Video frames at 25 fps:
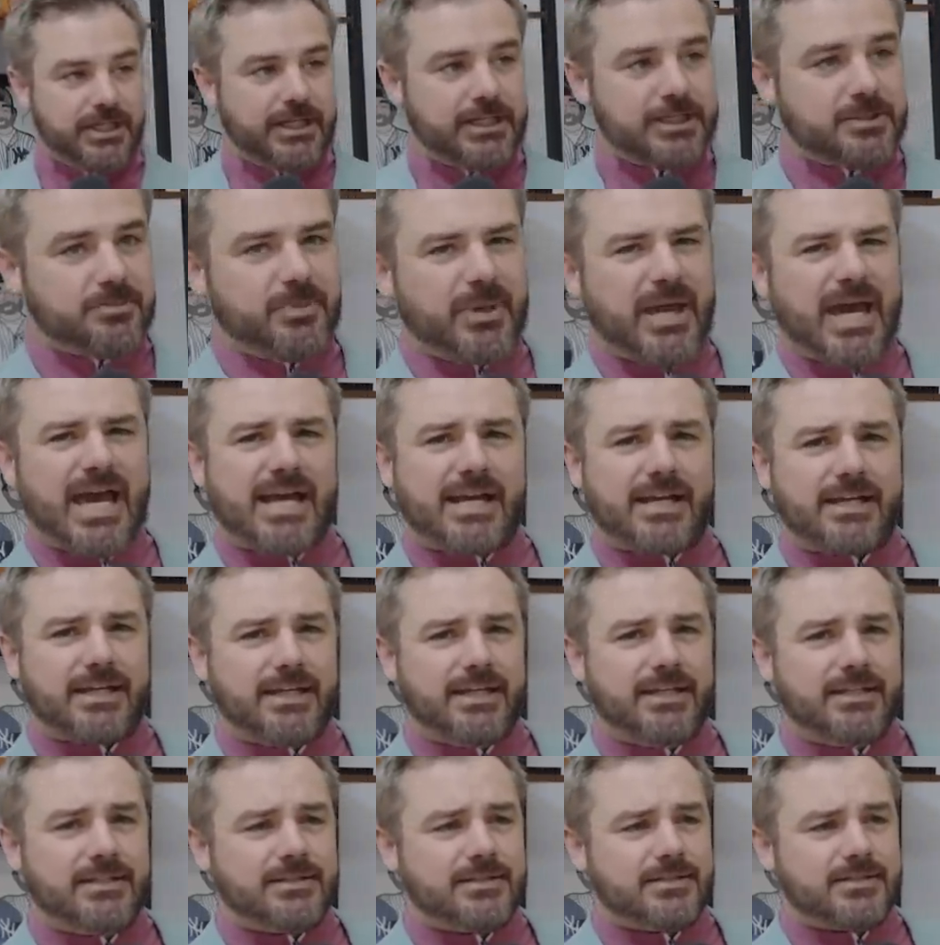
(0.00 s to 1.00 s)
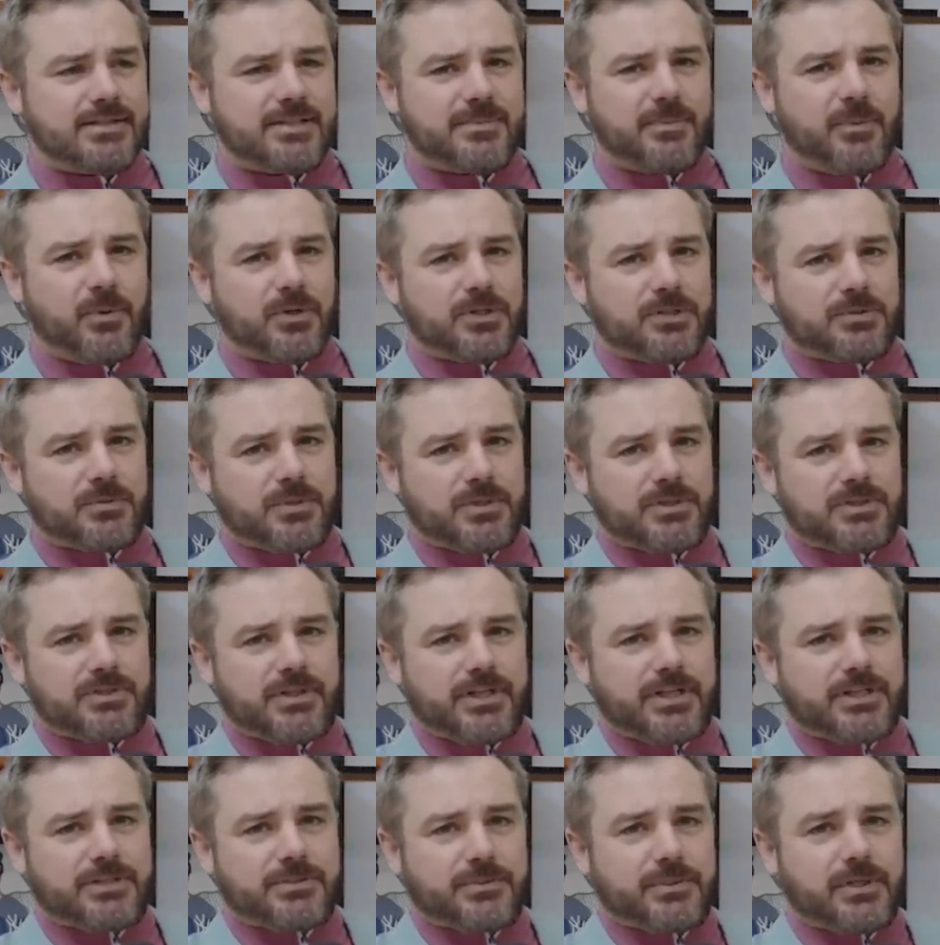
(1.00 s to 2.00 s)
It is back into the sports world, so
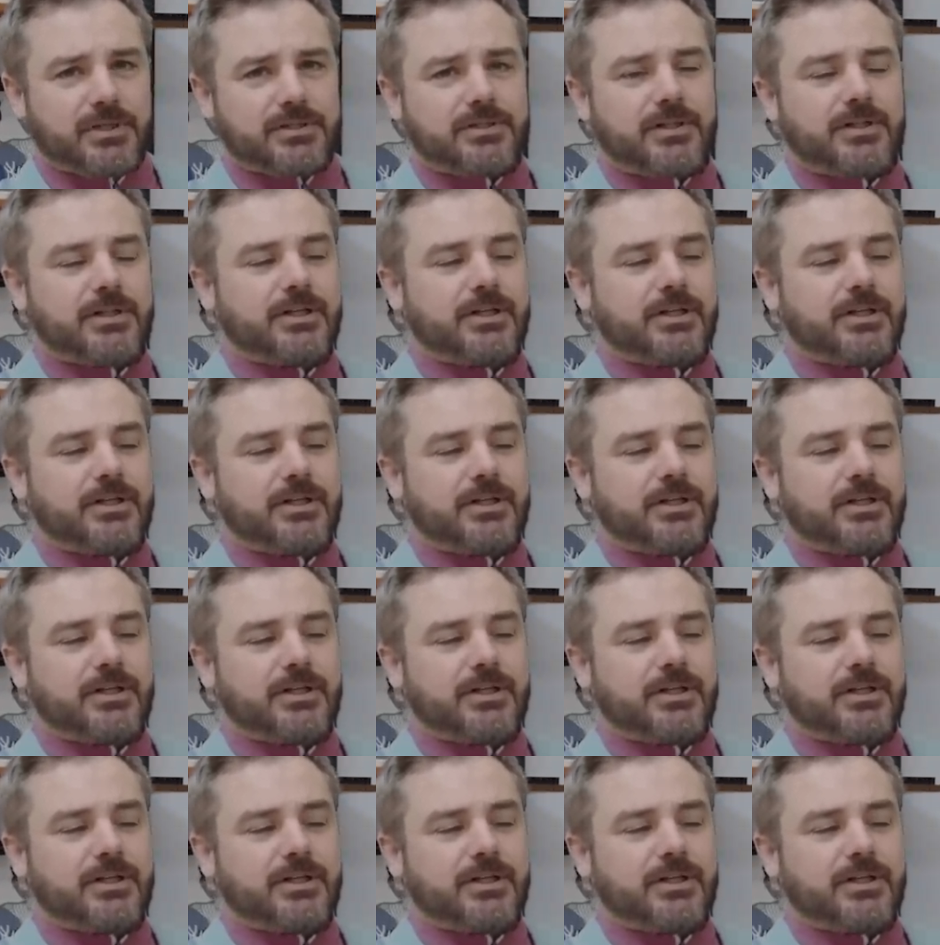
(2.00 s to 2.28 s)
I guess we're going to